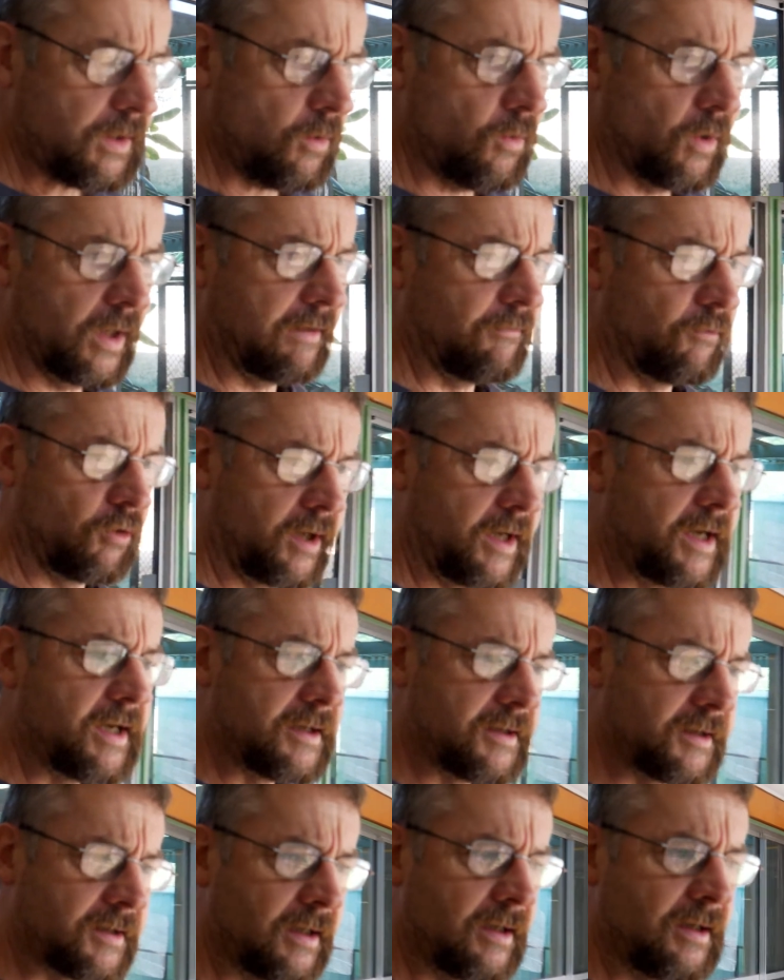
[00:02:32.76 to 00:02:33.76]
Whatever it
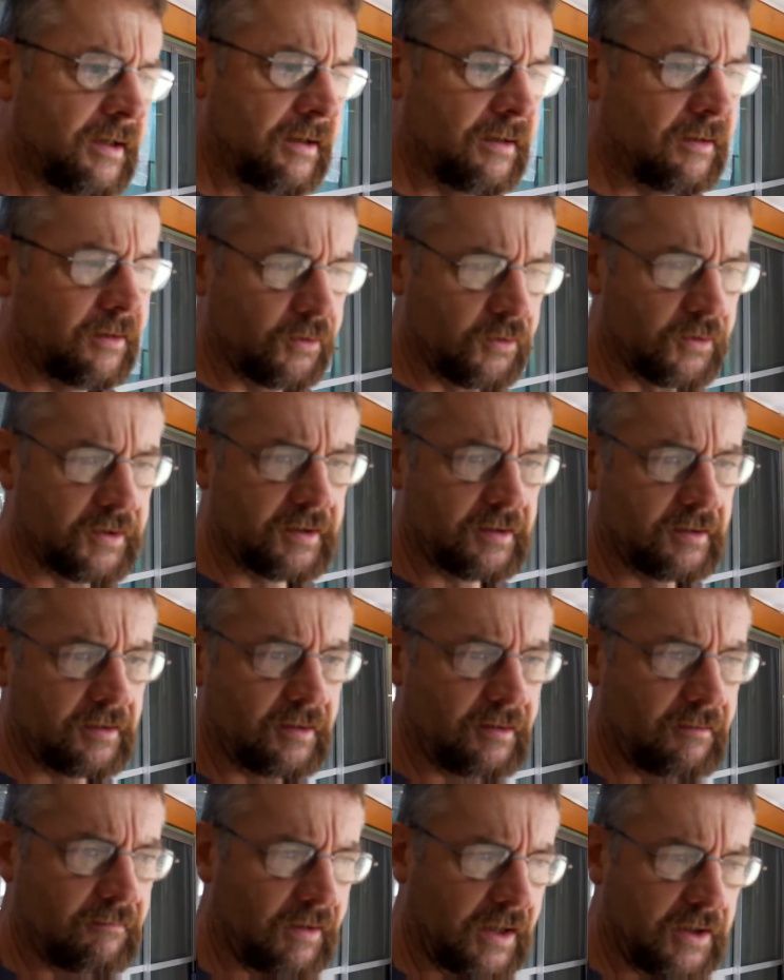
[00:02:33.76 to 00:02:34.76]
is, those
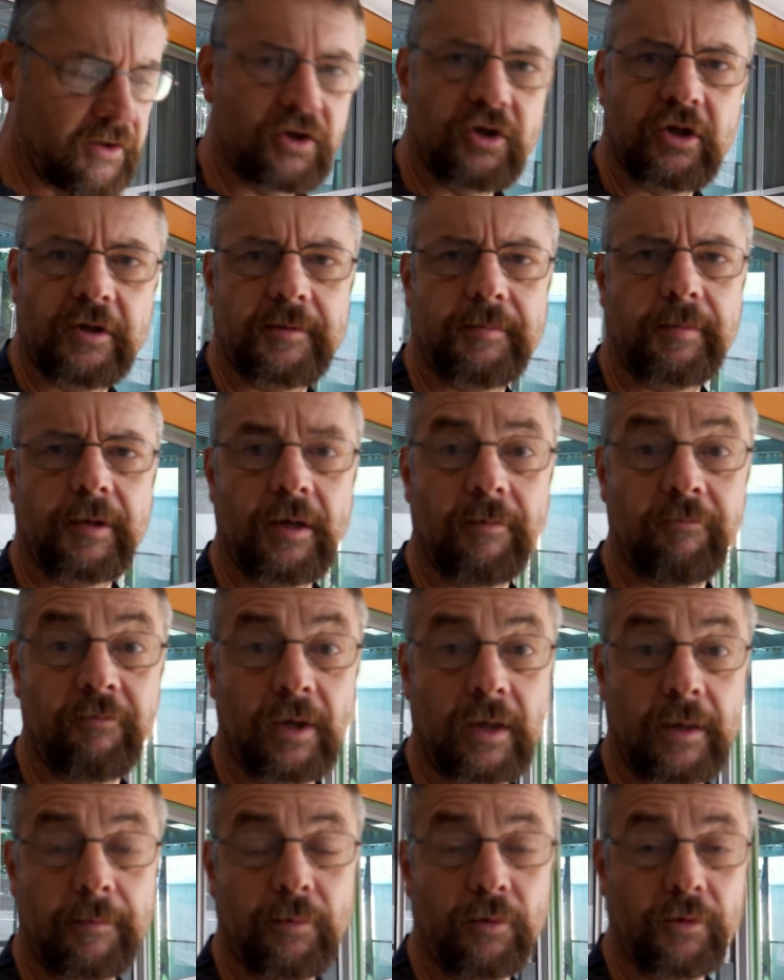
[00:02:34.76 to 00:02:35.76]
relationships become
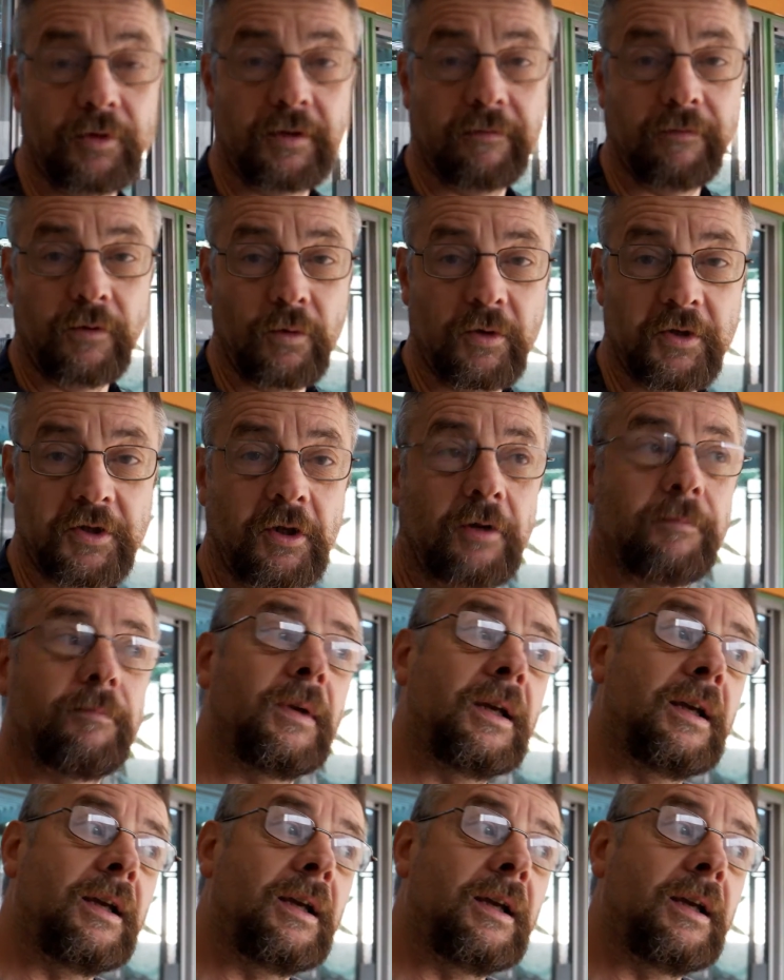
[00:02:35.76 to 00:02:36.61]
really important to focus on